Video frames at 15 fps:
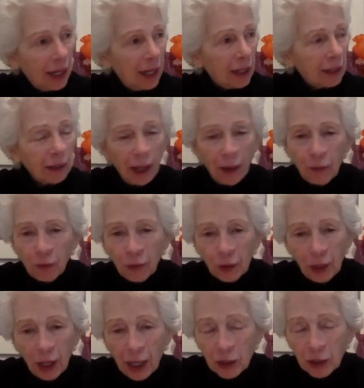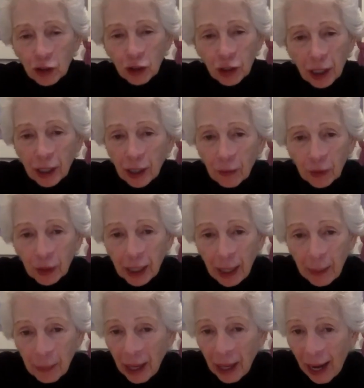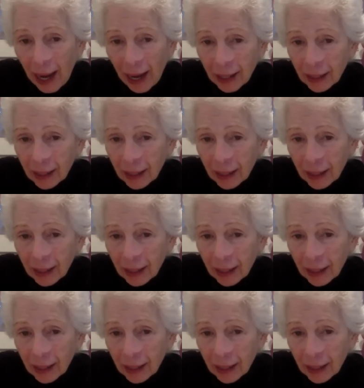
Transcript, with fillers: left for lunch and never came back.